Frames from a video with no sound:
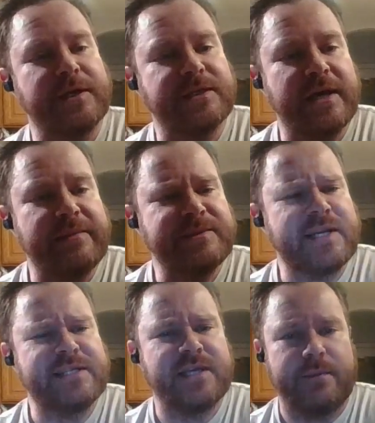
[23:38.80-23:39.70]
times
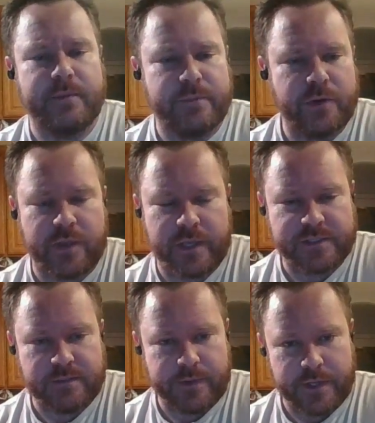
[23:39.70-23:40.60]
anytime I'm cooking
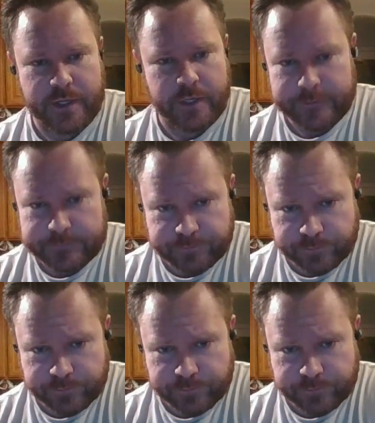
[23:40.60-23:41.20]
something new.